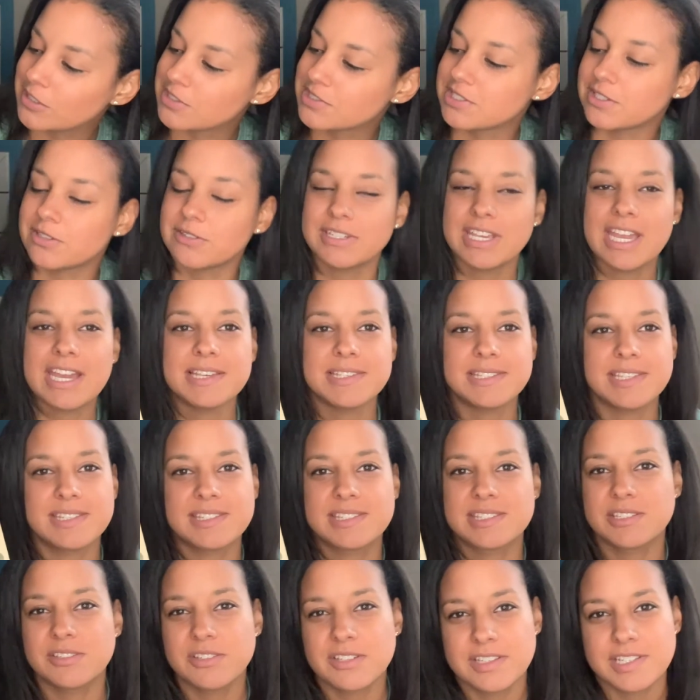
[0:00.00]
So yes, it's
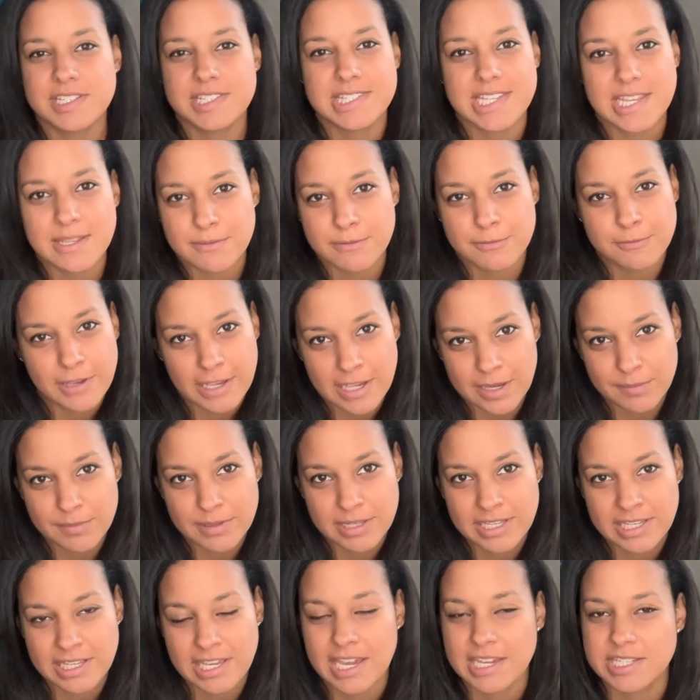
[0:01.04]
still in the same
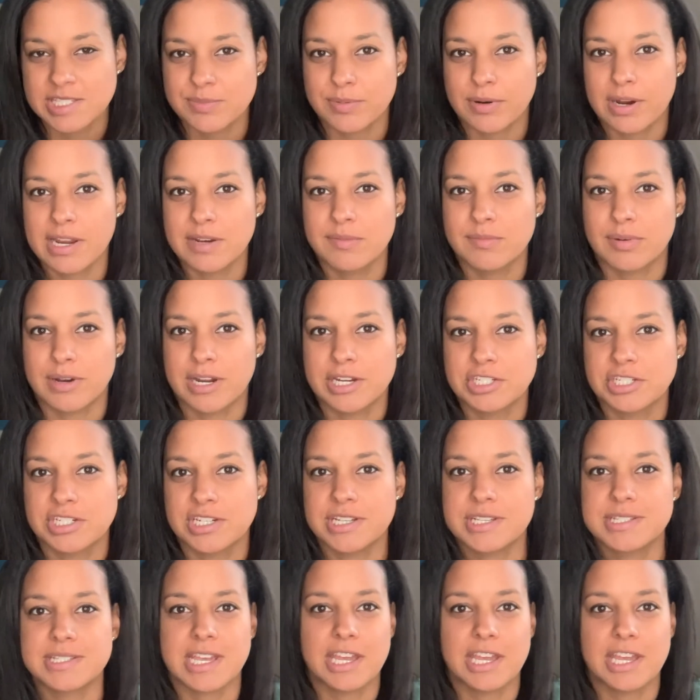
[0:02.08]
family as Pride and Prejudice.